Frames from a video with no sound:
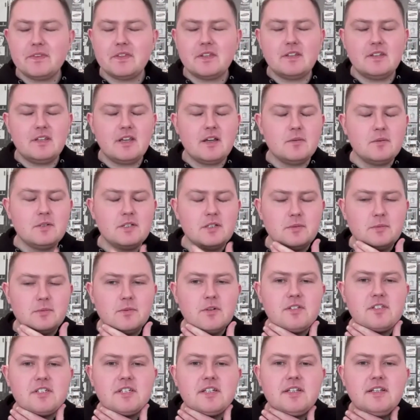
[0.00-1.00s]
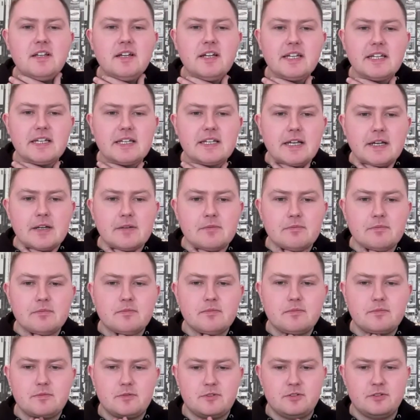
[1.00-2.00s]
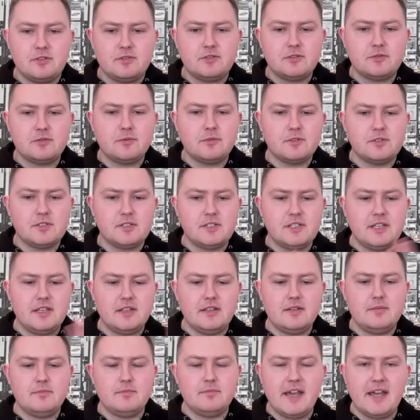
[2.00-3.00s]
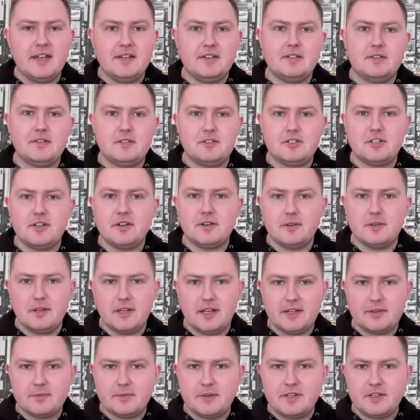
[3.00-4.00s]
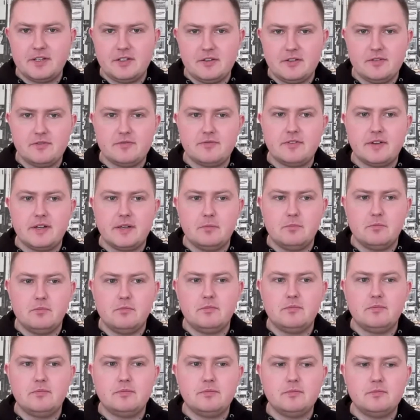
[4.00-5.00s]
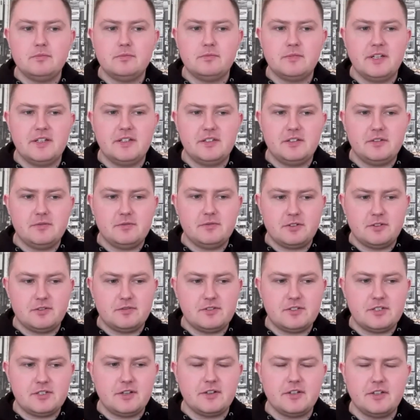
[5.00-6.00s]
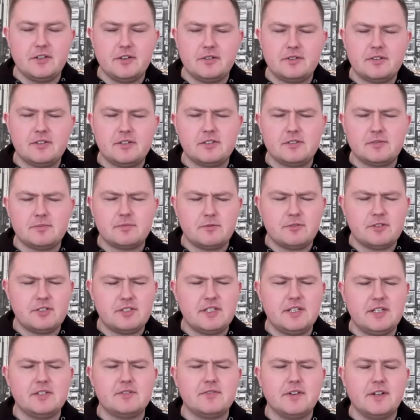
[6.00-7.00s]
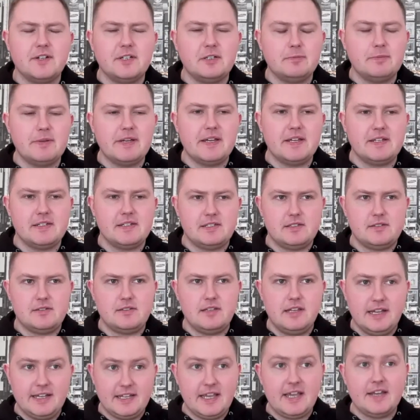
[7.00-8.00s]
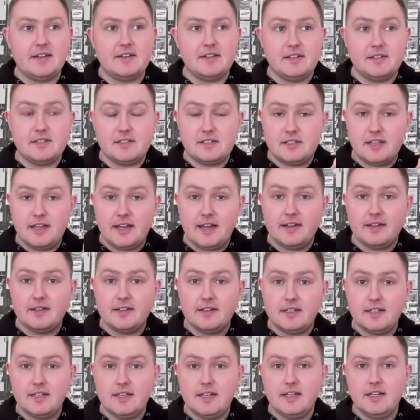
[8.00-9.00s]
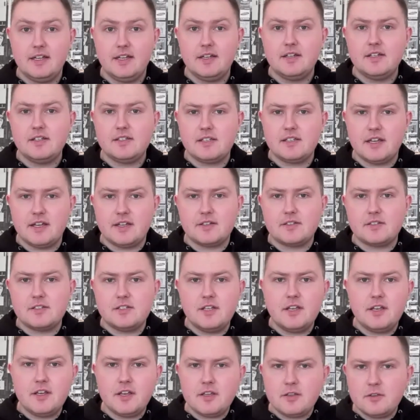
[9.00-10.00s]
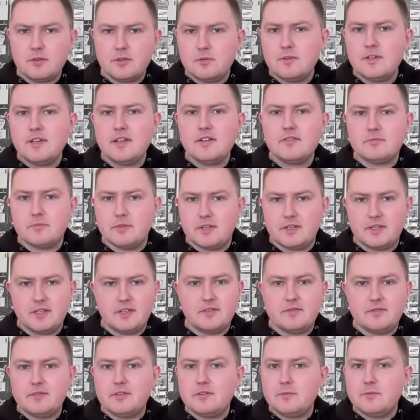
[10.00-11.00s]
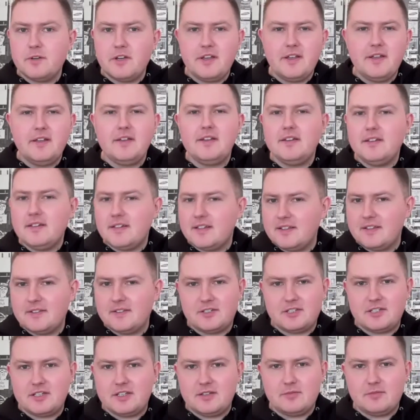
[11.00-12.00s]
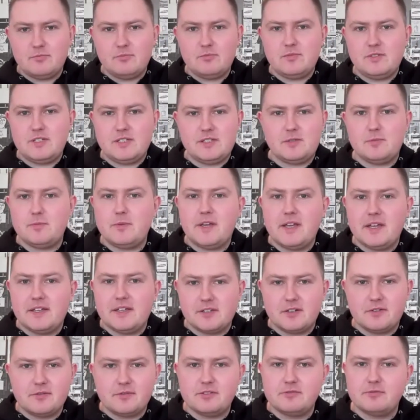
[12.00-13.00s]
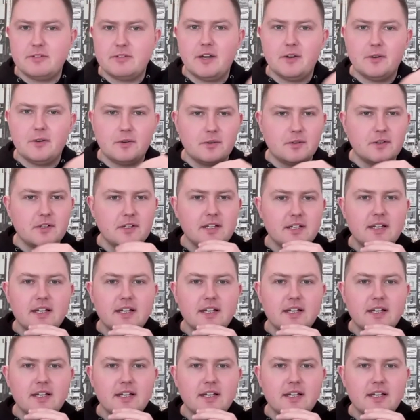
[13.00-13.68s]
yeah, what's it like, sort of towards the end of the show, like when you've where you've sort of sung your Christine's final bit is again, it's like say you love me in every way, and then she disappears off with Raoul.